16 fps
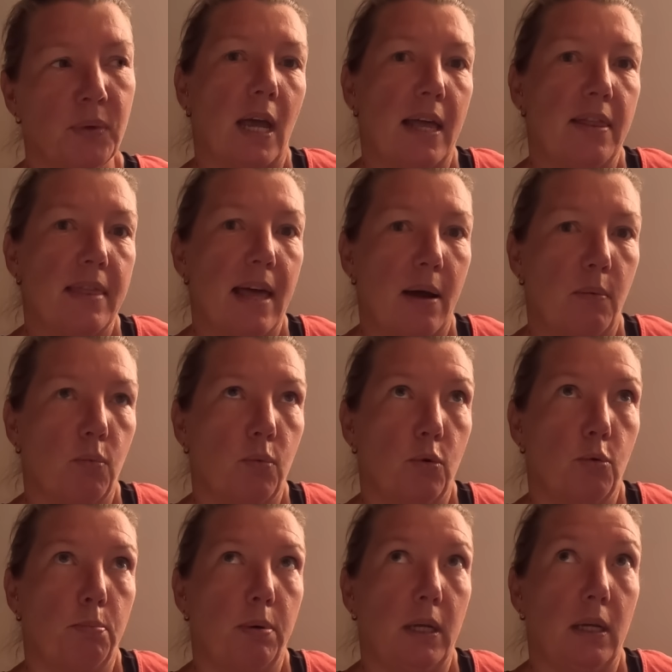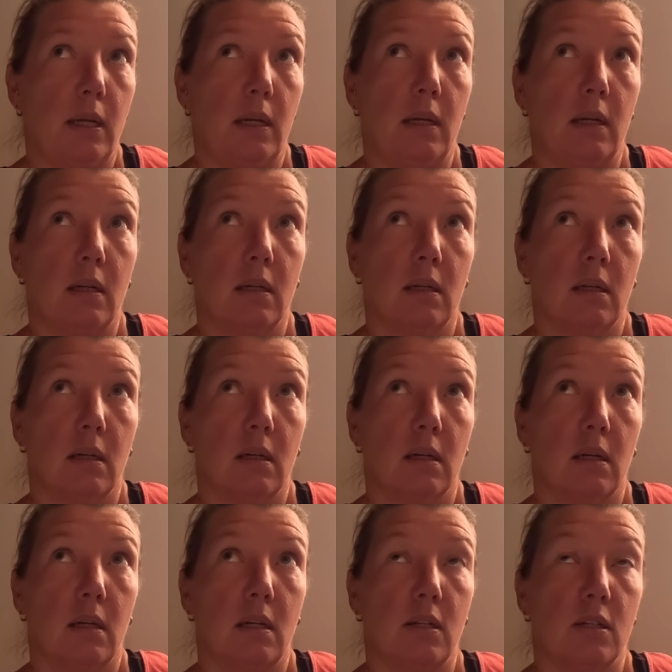And that will be
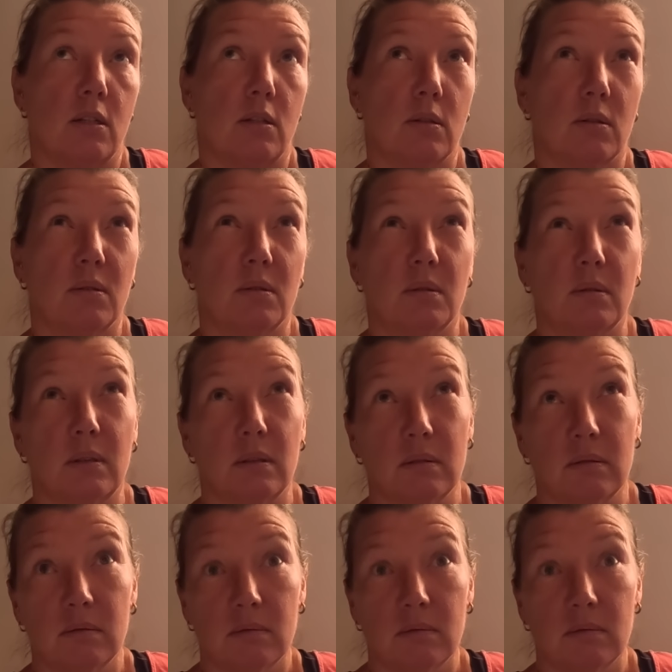installed